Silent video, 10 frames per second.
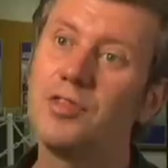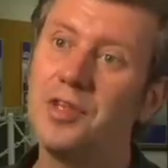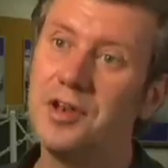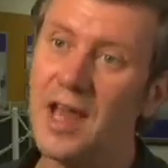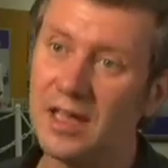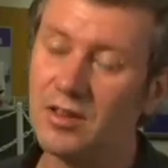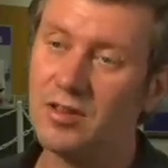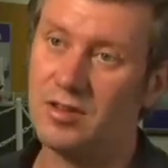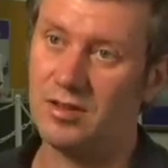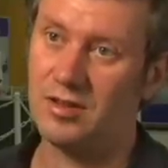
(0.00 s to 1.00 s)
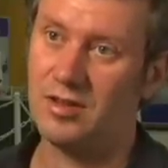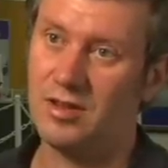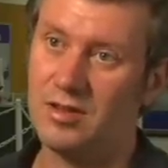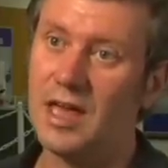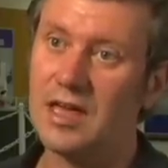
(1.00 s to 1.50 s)
the next
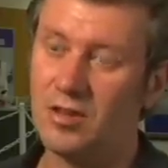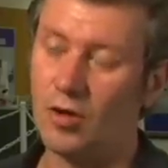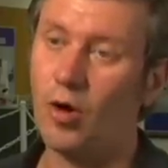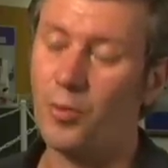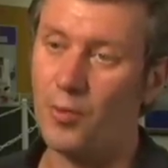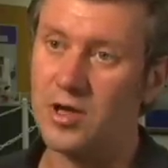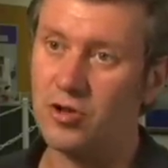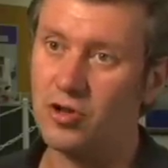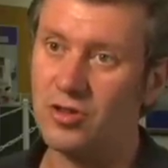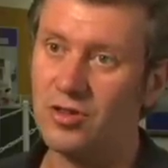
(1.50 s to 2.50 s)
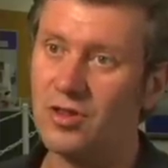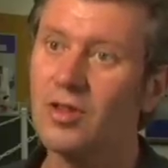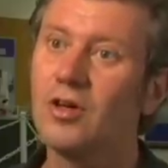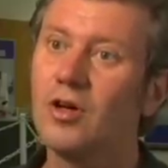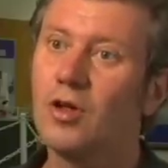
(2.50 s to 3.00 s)
day's operations
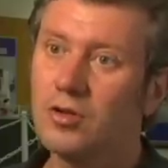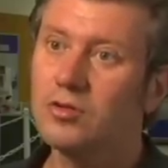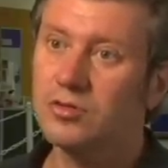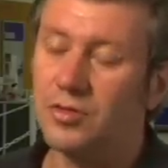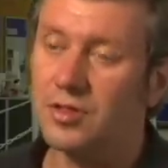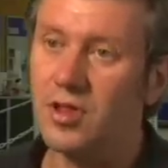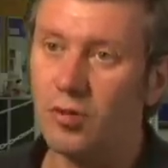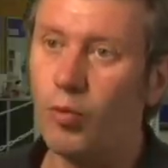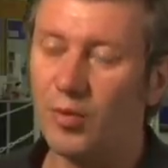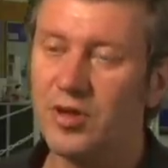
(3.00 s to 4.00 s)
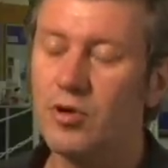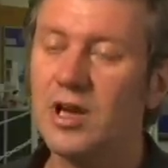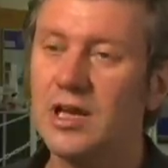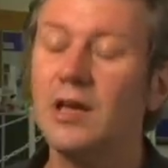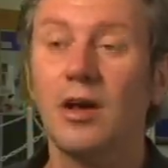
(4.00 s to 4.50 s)
that this is what we'd
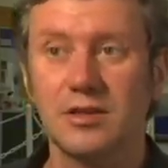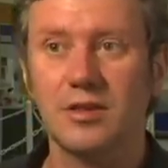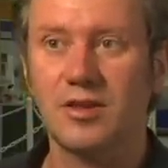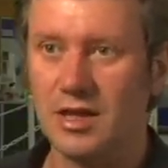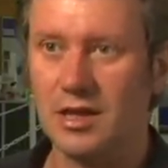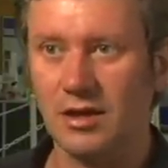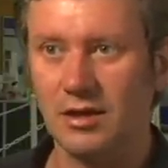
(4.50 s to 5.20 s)
really like to see.